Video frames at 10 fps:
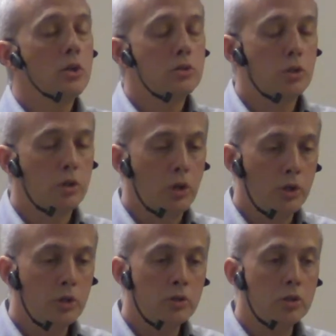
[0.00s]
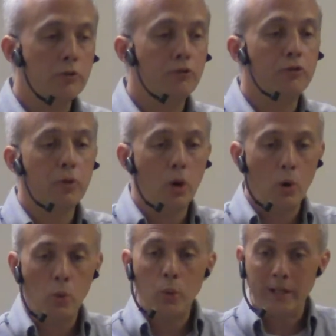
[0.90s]
to learn to
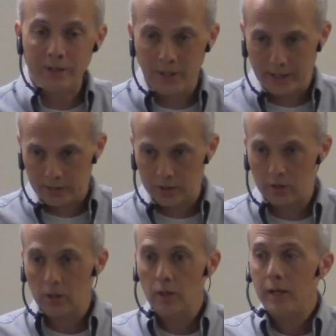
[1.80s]
flow with it.